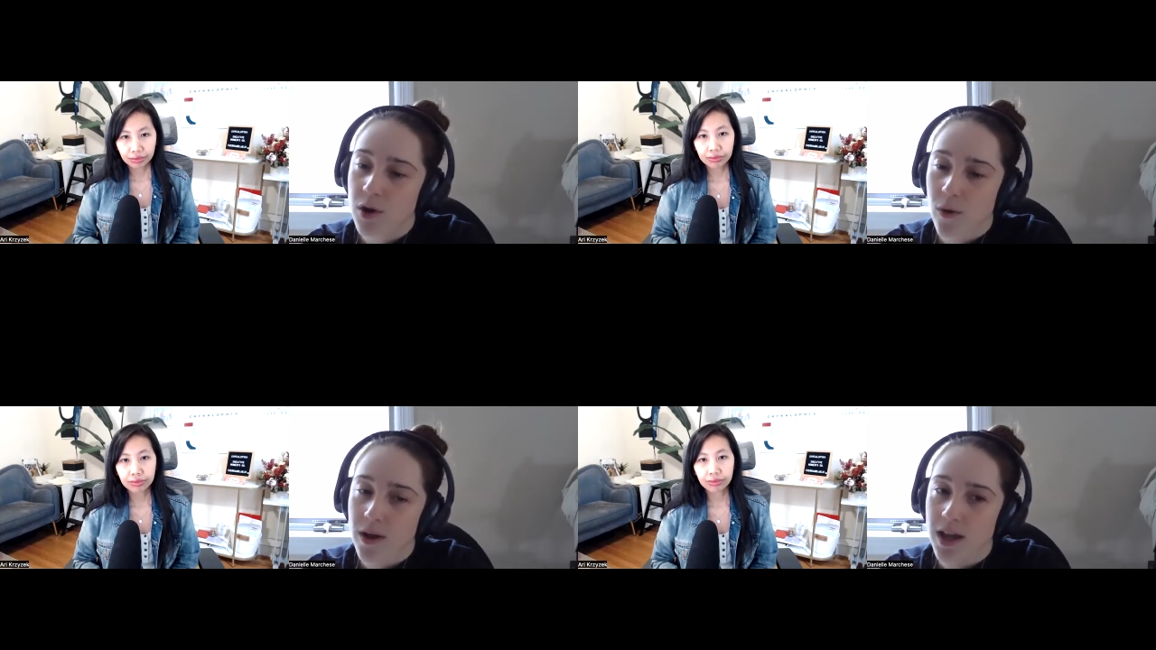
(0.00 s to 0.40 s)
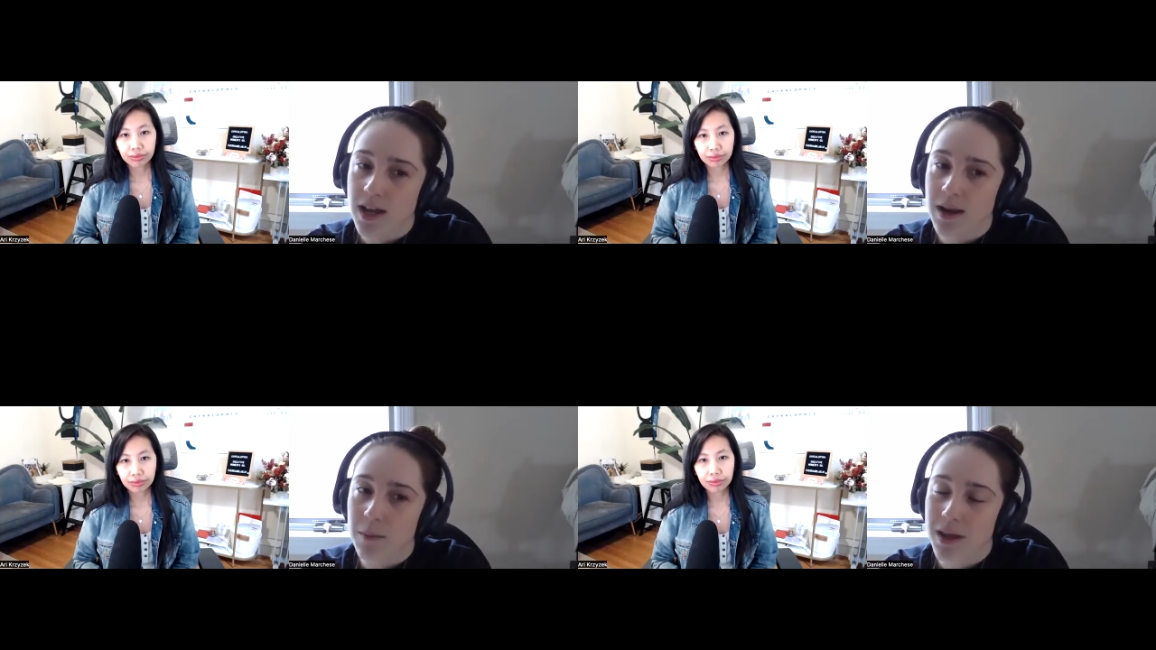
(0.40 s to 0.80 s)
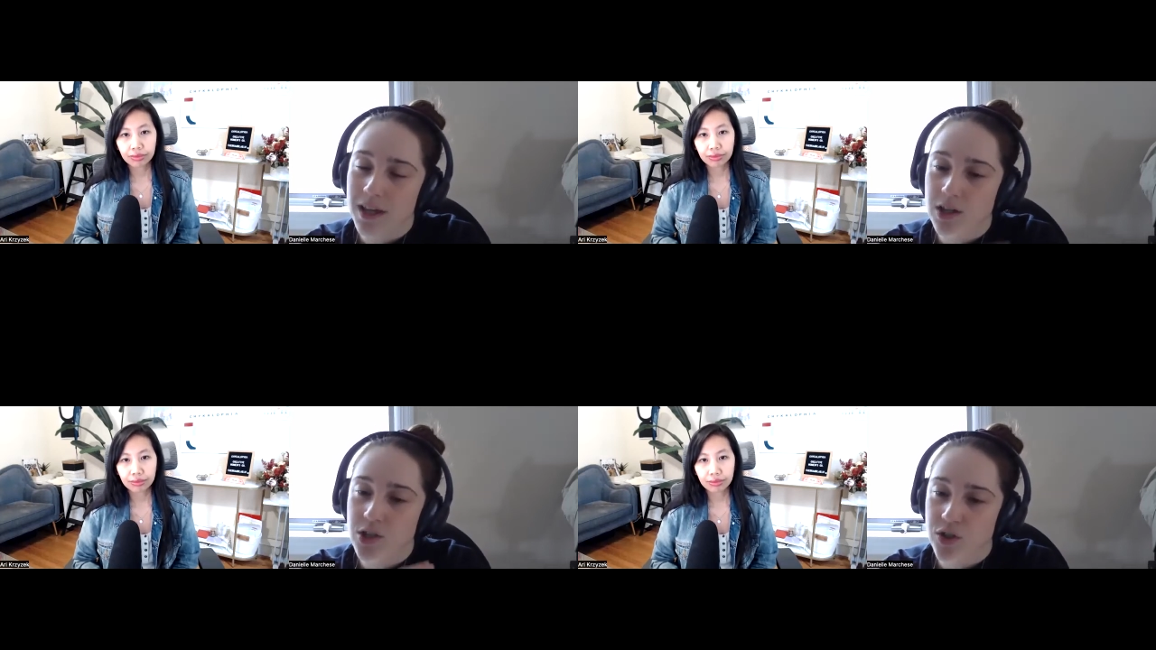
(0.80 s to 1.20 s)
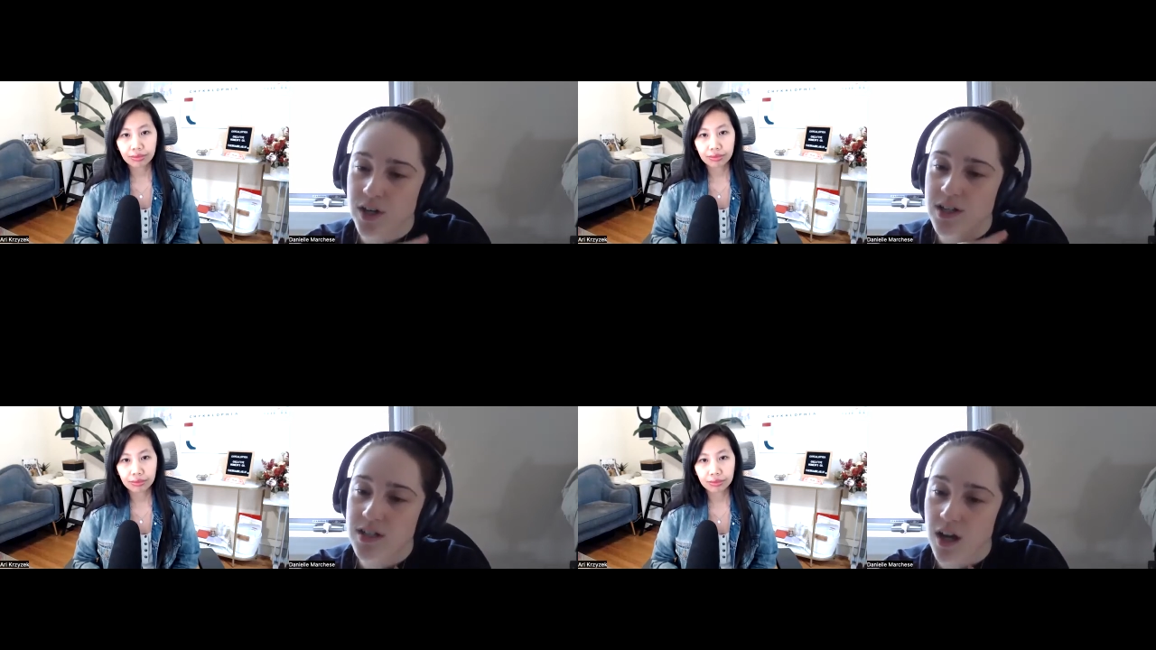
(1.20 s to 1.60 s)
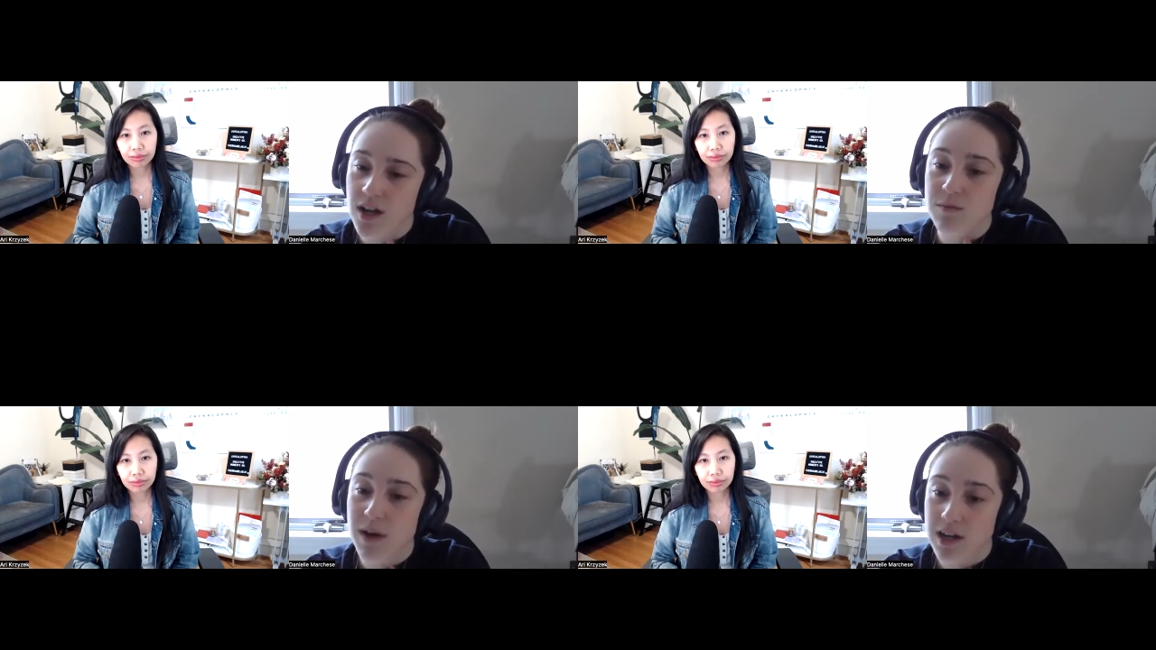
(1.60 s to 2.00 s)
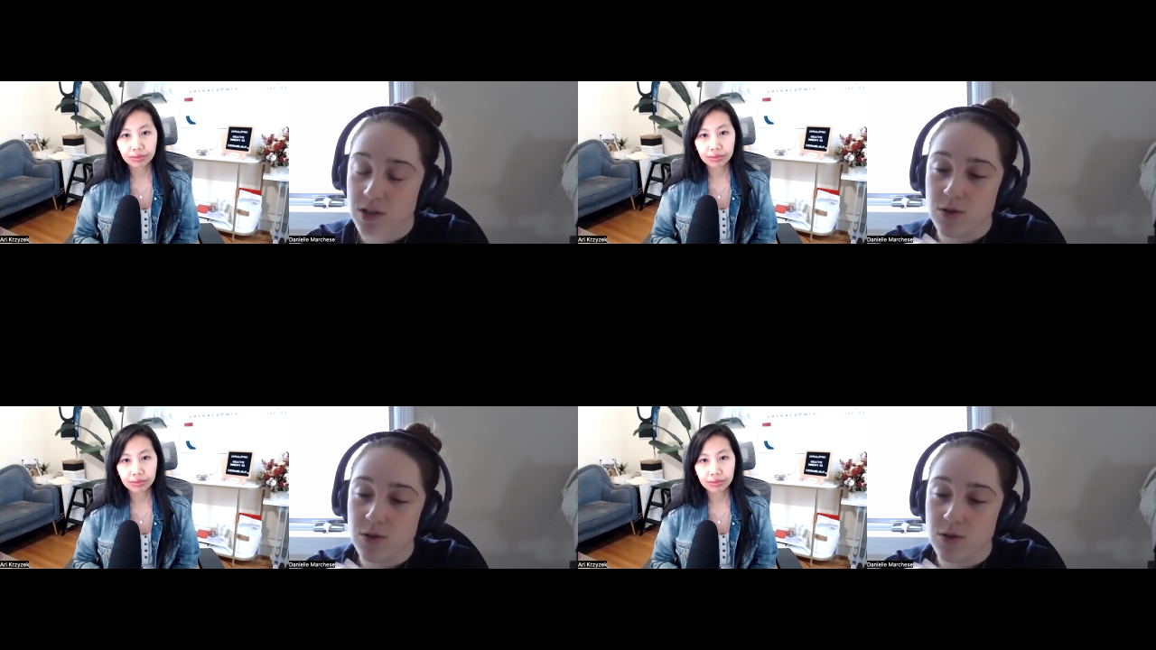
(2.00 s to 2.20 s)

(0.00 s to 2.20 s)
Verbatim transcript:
Speaker 1: going in and making sure it does match